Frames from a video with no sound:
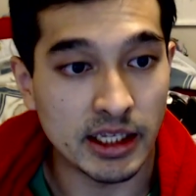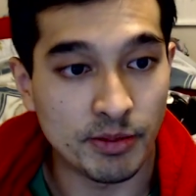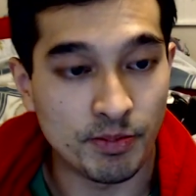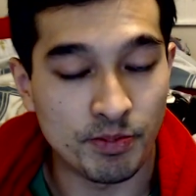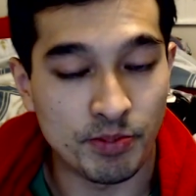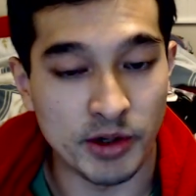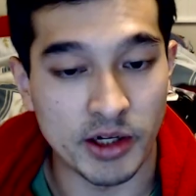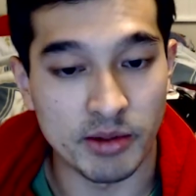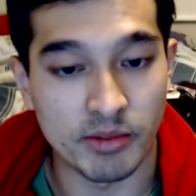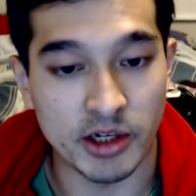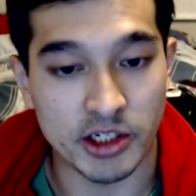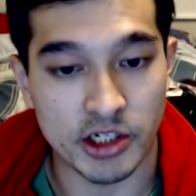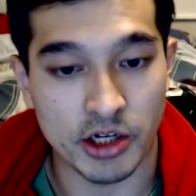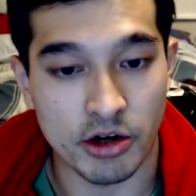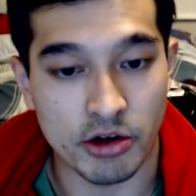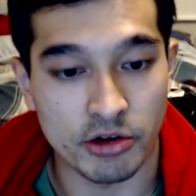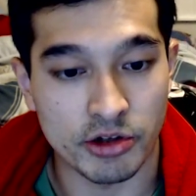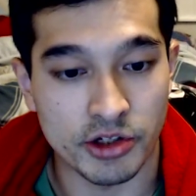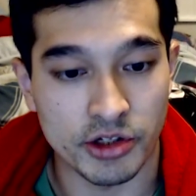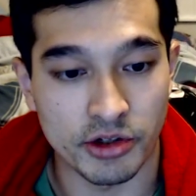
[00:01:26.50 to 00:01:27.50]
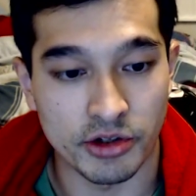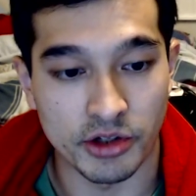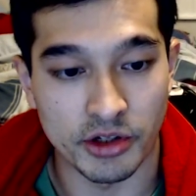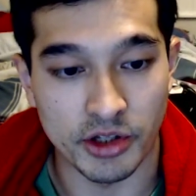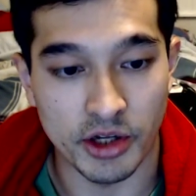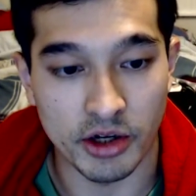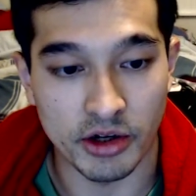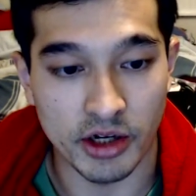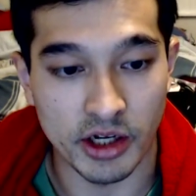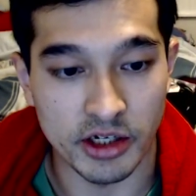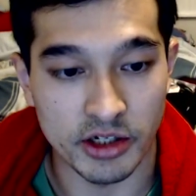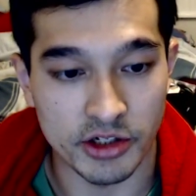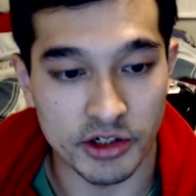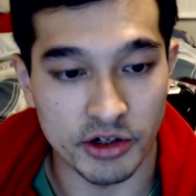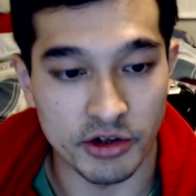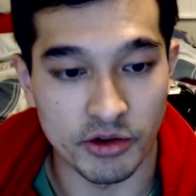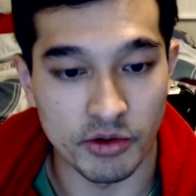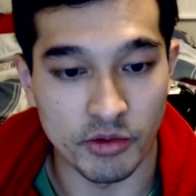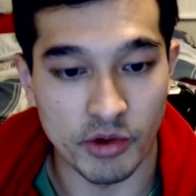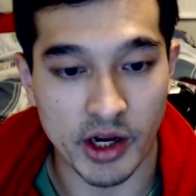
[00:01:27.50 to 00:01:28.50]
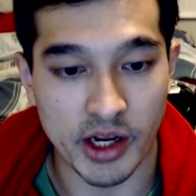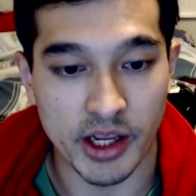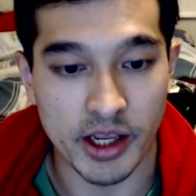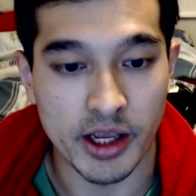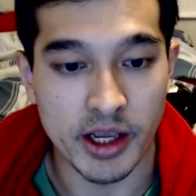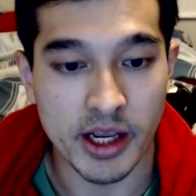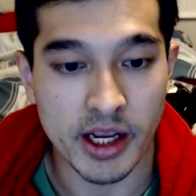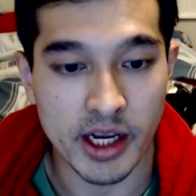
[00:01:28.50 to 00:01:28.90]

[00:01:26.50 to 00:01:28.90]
pretty much hurts her, you know, in a certain way.